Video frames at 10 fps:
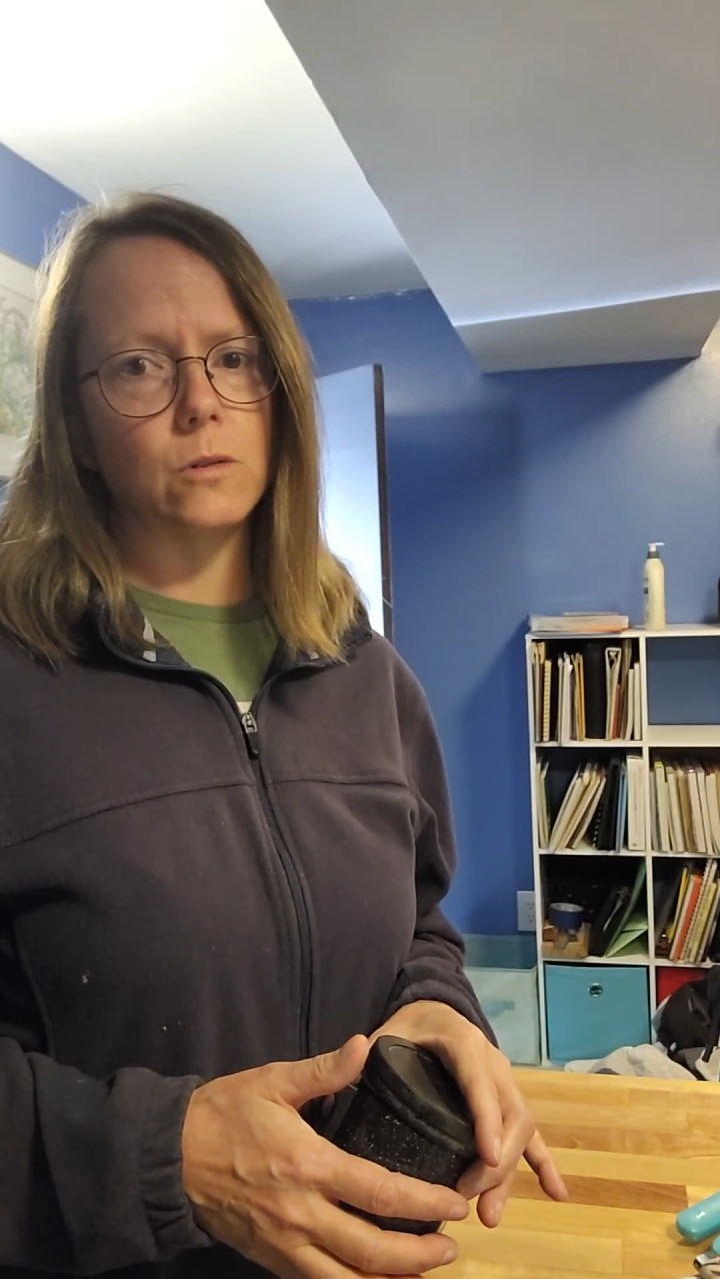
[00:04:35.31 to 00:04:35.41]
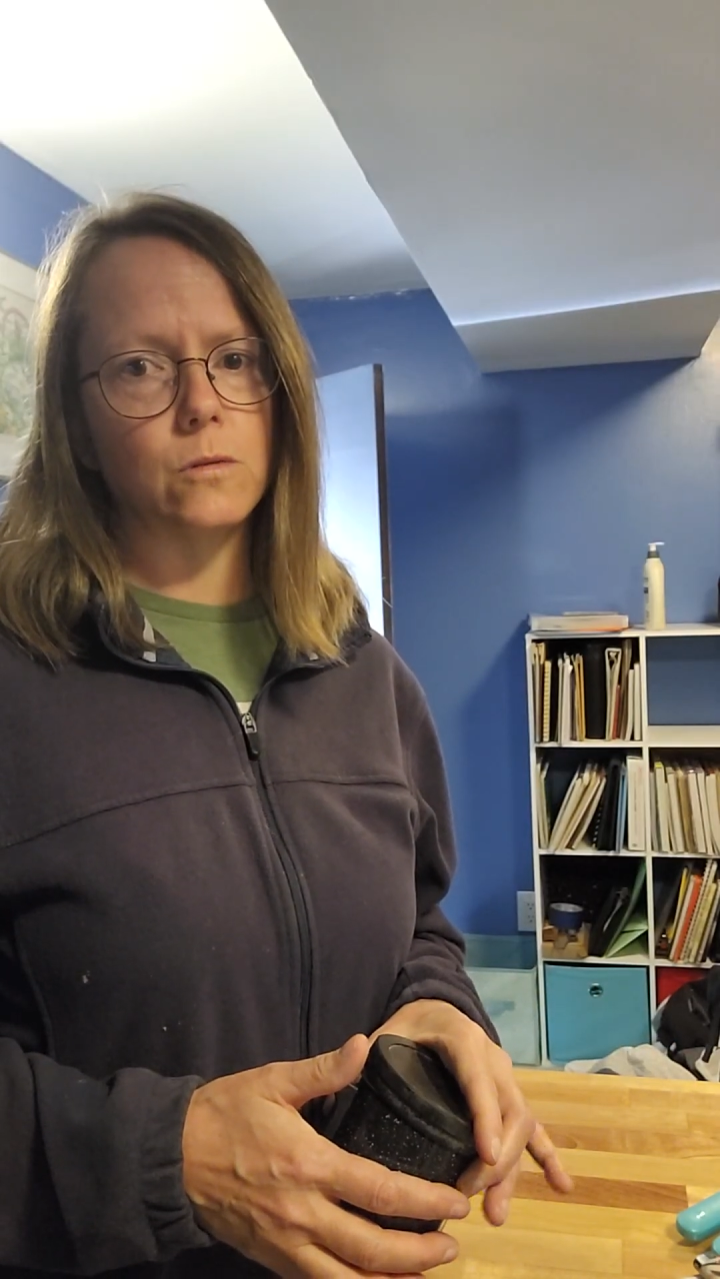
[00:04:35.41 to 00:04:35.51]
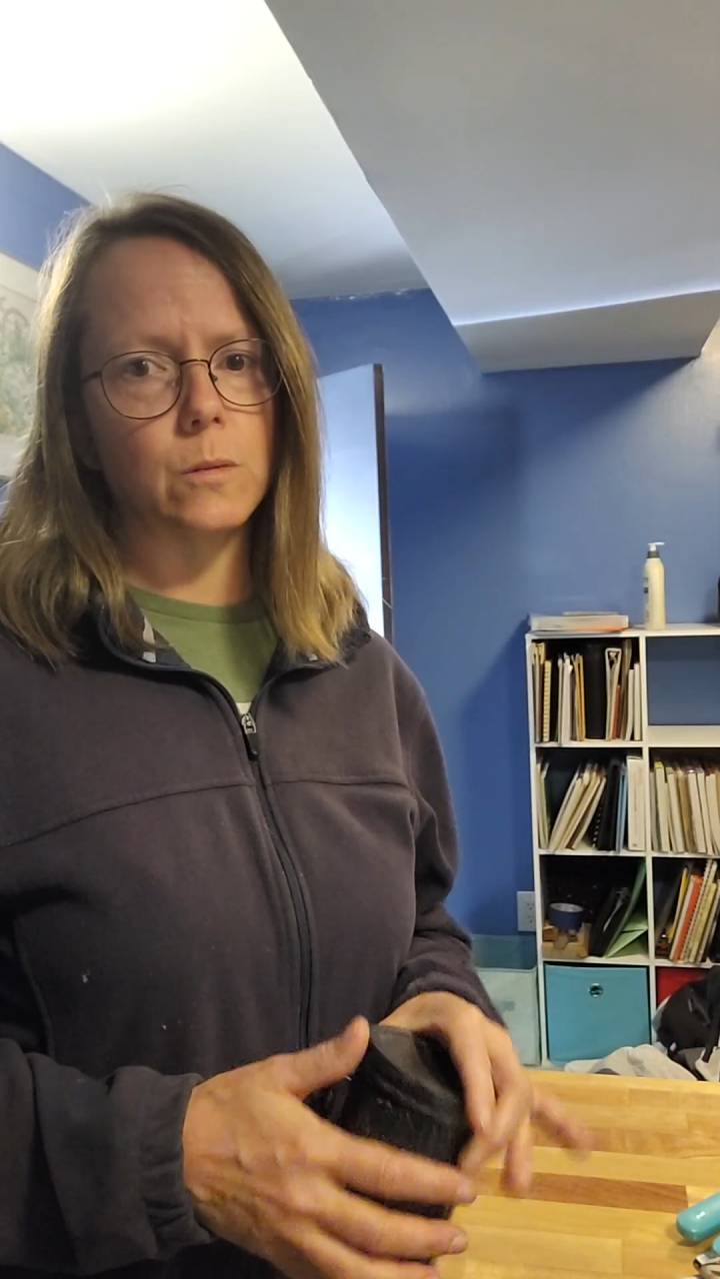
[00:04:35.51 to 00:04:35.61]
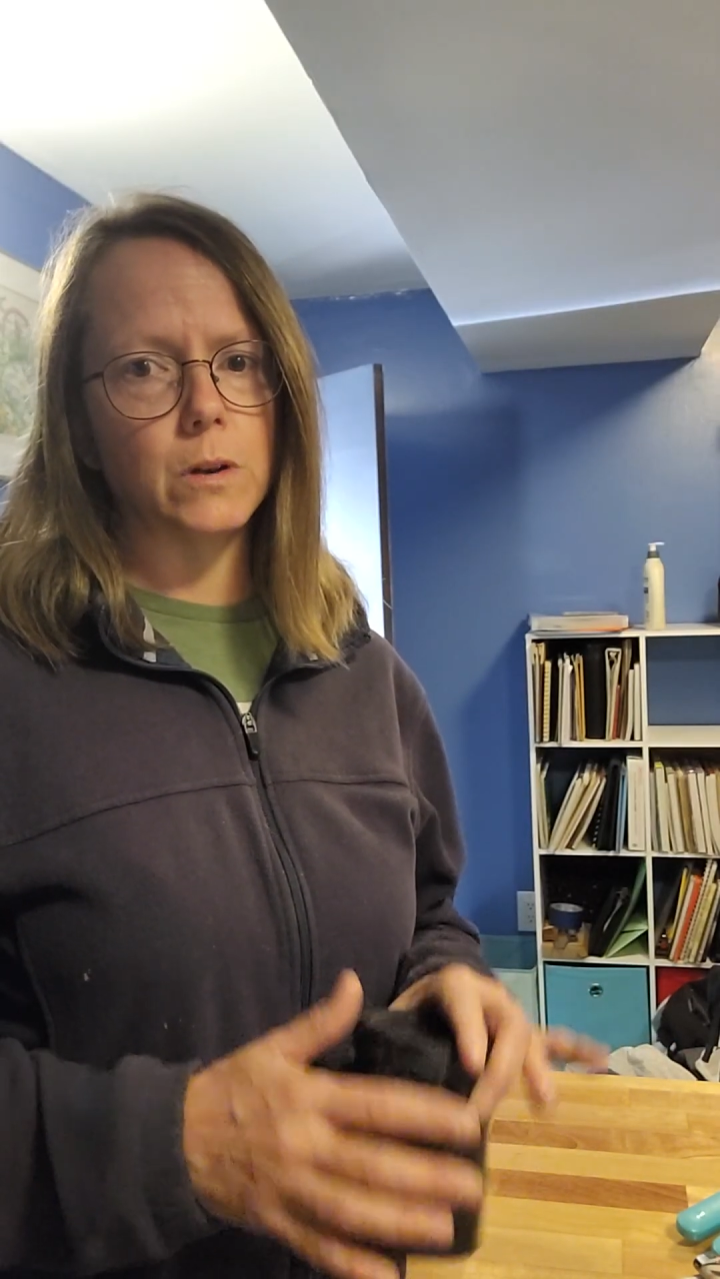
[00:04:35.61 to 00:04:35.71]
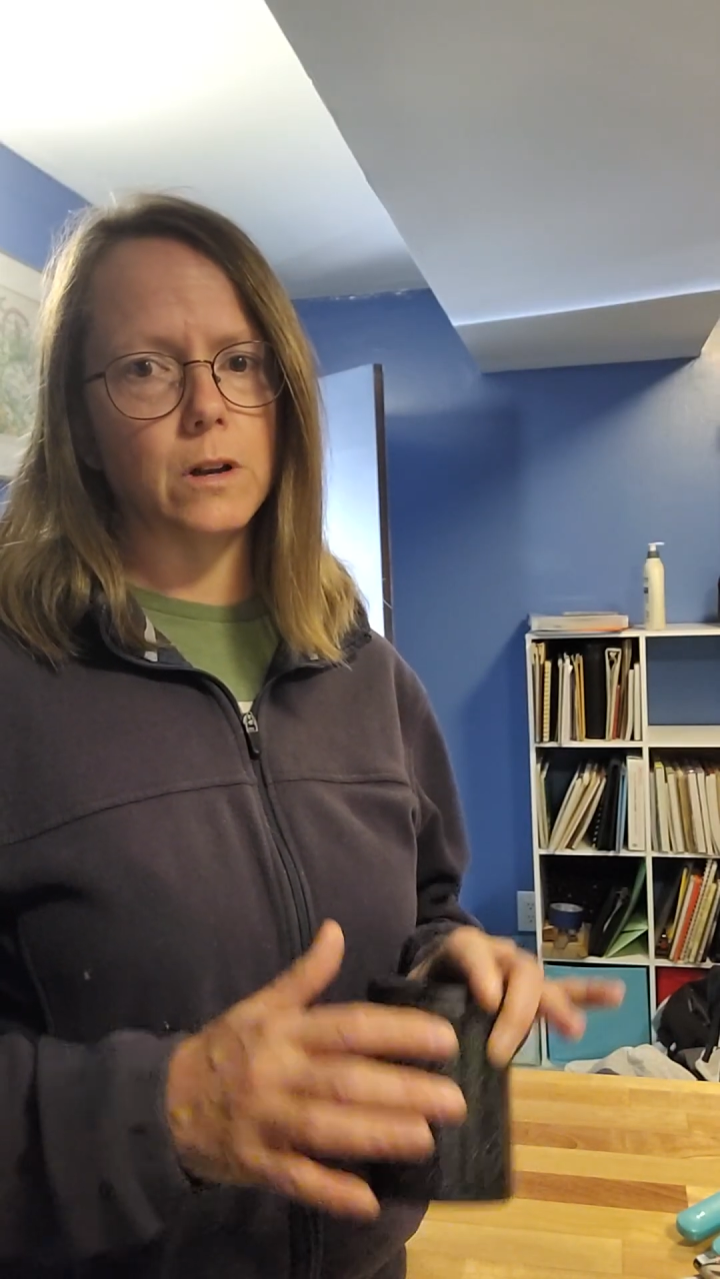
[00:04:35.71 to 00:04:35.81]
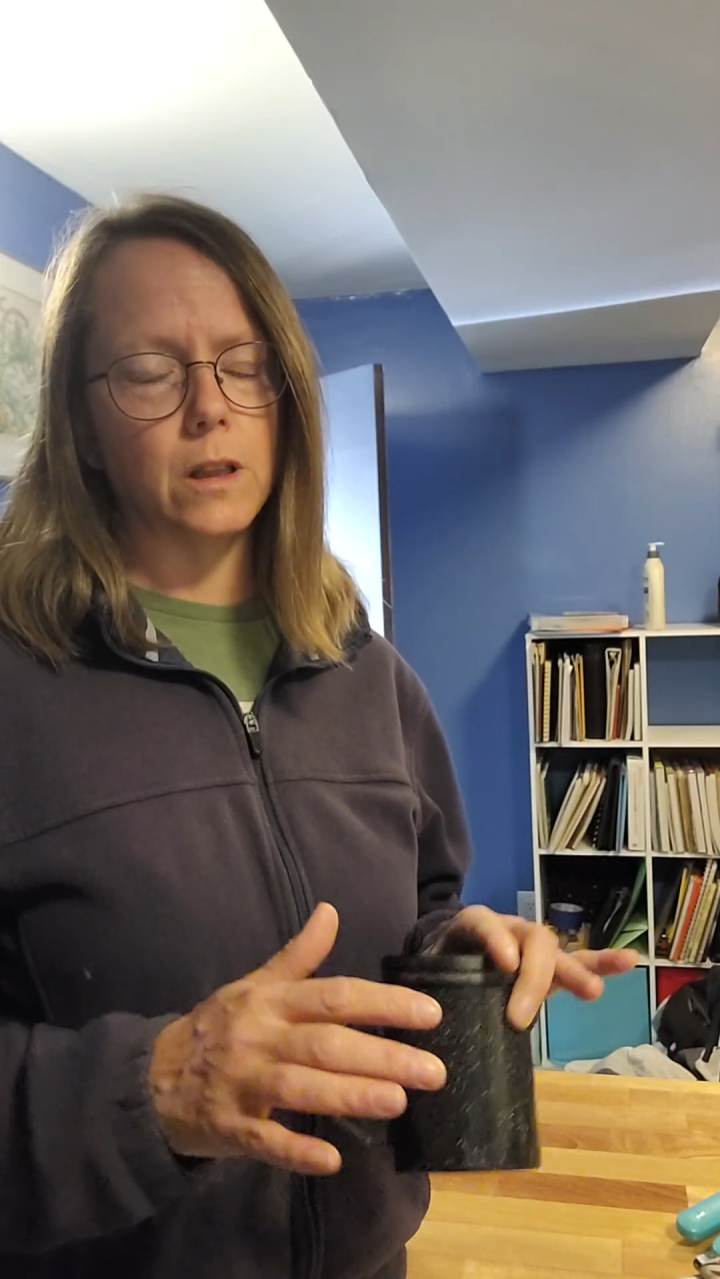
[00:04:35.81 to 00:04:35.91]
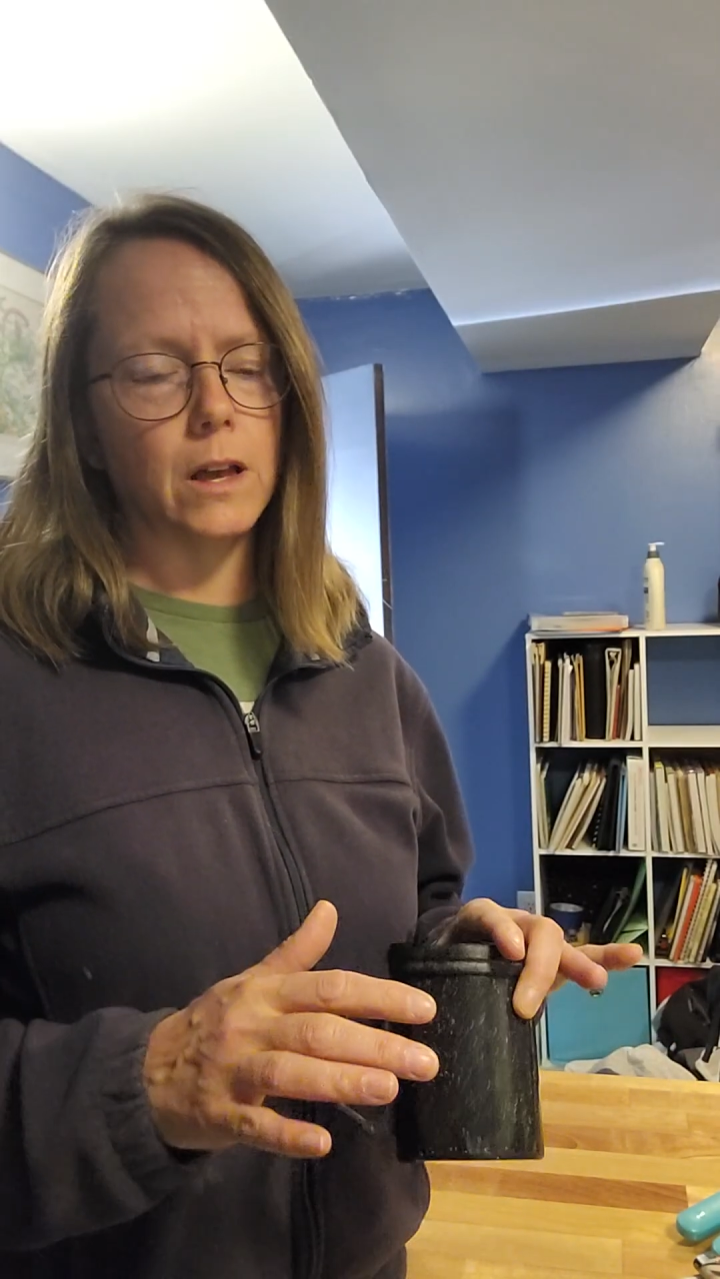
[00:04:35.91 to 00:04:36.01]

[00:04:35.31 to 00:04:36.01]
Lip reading: from a